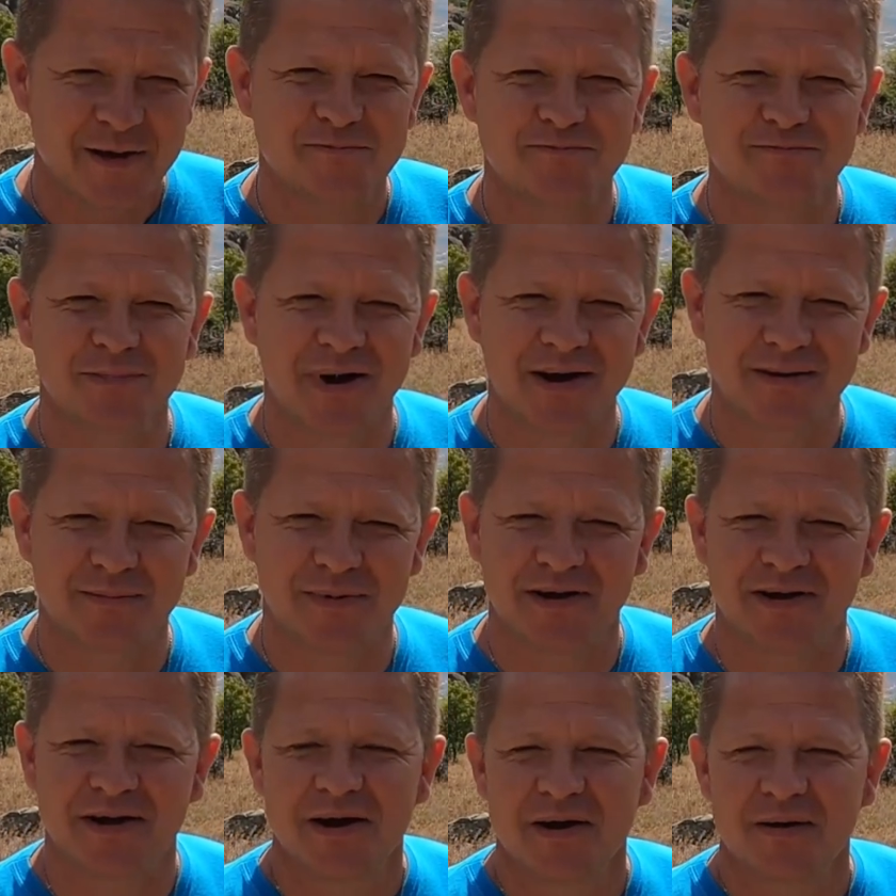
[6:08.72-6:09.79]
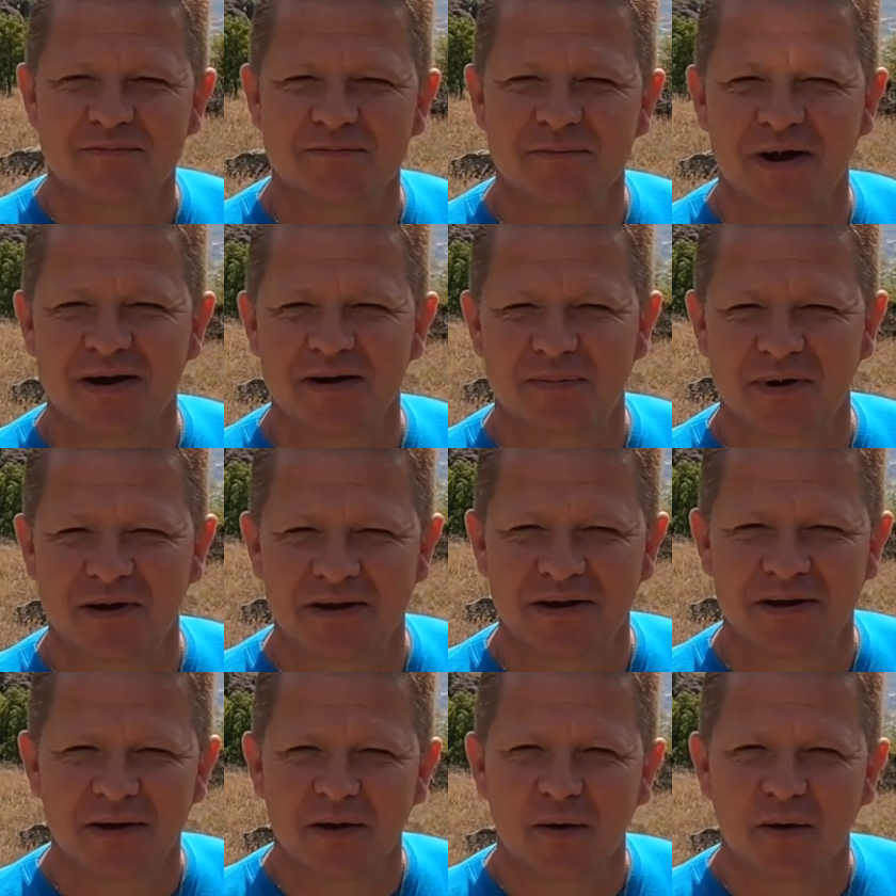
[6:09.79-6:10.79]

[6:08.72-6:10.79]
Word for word: maybe, maybe.